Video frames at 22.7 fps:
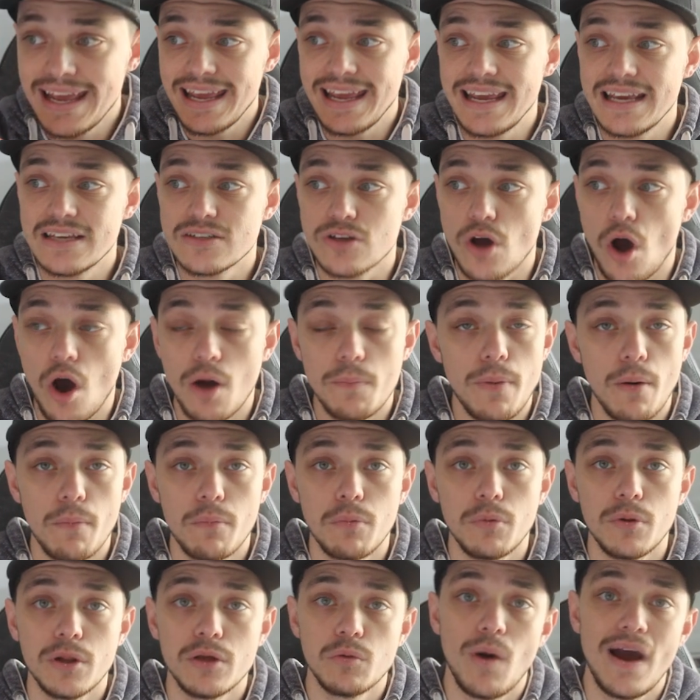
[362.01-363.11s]
is I'd
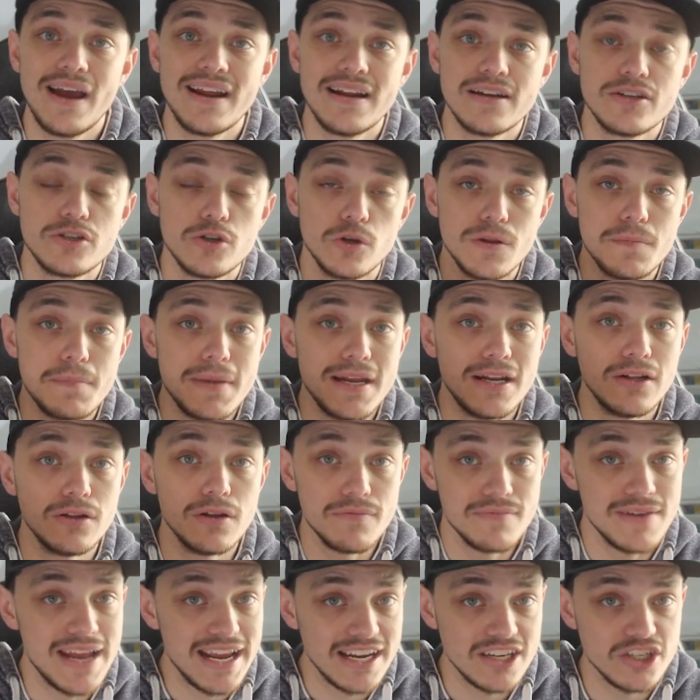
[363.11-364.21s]
probably wait until the middle
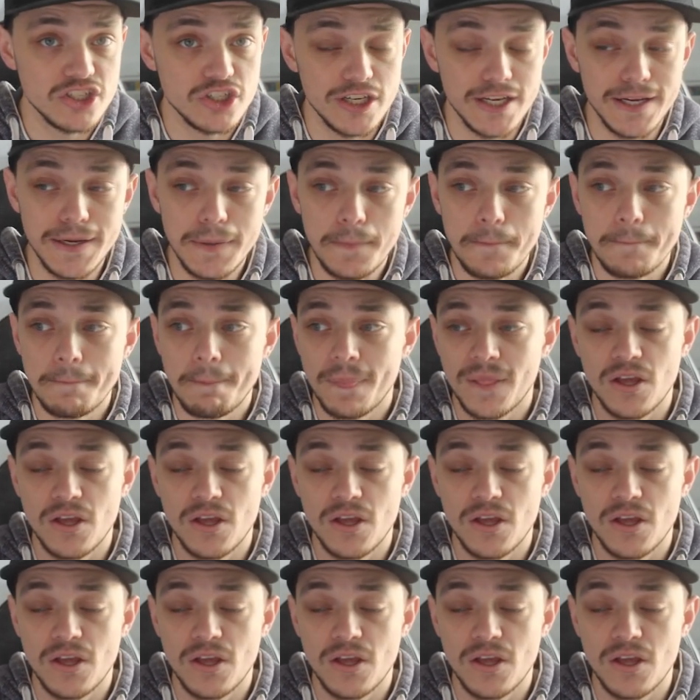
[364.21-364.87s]
of next year,